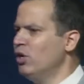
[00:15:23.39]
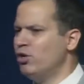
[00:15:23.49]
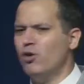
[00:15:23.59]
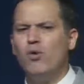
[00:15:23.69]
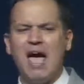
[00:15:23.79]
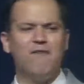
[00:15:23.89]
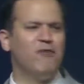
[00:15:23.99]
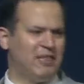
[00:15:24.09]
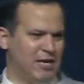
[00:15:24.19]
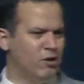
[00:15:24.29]
new
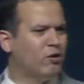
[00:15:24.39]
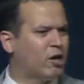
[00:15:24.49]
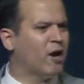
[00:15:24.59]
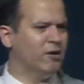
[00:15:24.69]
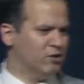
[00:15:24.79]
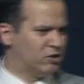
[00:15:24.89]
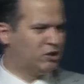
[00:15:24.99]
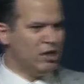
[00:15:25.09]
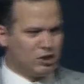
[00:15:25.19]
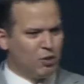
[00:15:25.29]
everything, new
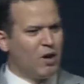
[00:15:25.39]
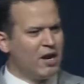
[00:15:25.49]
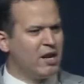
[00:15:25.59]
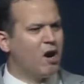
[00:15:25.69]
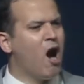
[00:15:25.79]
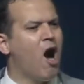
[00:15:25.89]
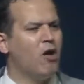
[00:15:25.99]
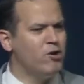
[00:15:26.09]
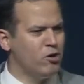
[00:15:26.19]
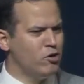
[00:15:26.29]
curtains. She wanted all
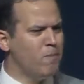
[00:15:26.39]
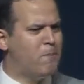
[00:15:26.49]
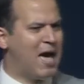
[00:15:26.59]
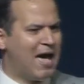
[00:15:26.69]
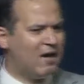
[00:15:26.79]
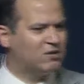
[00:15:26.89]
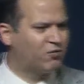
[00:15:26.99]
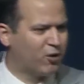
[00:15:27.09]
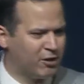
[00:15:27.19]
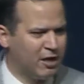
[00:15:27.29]
new, new beds
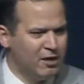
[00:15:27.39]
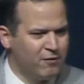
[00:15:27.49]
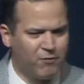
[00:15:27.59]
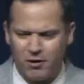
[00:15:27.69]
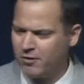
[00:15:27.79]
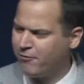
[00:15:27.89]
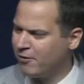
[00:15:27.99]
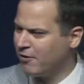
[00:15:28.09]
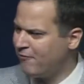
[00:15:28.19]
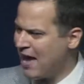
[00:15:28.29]
for the, for, for
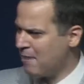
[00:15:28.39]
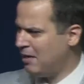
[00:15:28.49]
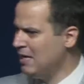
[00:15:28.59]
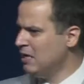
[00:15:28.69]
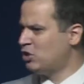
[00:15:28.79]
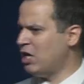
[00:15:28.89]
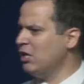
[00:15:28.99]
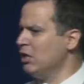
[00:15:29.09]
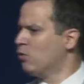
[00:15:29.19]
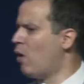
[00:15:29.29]
the family.
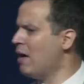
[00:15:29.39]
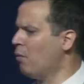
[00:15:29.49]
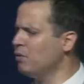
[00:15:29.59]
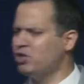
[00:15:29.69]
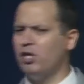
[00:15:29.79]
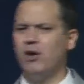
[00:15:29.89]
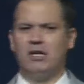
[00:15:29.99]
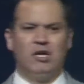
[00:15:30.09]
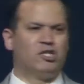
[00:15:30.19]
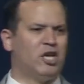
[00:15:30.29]
She, what, what was she doing?
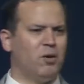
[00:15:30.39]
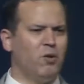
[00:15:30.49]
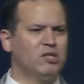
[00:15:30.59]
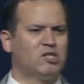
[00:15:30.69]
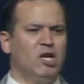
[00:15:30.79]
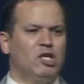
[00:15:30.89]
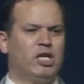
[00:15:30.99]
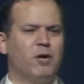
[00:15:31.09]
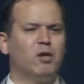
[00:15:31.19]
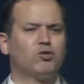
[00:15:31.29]
She was,
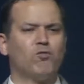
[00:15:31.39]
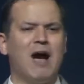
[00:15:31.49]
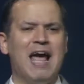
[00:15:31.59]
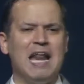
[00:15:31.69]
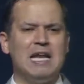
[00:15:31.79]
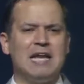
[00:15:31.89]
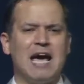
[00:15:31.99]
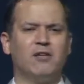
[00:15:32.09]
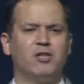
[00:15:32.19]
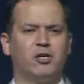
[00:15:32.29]
she was writing
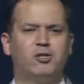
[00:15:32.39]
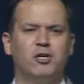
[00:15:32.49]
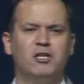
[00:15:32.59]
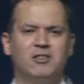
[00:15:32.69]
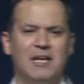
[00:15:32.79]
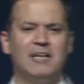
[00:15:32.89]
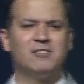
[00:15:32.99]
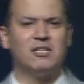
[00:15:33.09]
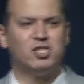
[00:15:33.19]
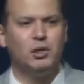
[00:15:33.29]
down the good things
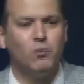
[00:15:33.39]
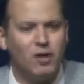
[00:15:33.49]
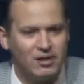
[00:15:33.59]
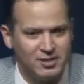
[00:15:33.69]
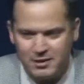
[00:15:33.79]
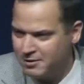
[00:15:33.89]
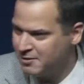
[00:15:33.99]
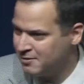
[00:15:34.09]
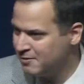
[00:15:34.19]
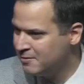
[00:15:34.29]
that she wanted.
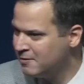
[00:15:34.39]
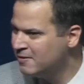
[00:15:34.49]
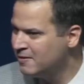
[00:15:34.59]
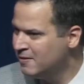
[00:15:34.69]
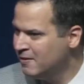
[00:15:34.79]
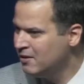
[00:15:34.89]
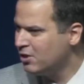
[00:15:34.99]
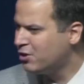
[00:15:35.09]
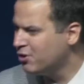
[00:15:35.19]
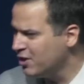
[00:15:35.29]
The
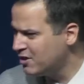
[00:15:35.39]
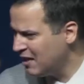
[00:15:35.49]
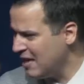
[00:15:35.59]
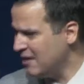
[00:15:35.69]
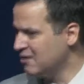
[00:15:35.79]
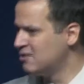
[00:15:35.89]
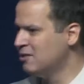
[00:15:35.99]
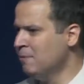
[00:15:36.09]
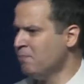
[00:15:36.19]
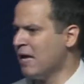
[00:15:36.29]
good things.
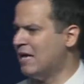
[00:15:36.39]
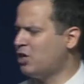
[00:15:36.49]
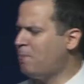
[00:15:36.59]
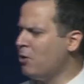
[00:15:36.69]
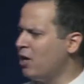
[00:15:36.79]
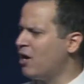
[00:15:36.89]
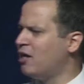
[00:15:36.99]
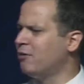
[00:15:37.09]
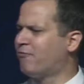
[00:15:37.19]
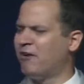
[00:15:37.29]
And she put it on
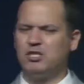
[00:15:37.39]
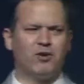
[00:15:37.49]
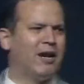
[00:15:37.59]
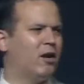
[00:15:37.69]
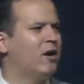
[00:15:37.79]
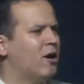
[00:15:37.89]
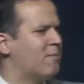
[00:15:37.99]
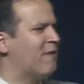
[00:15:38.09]
the refrigerator, and her and my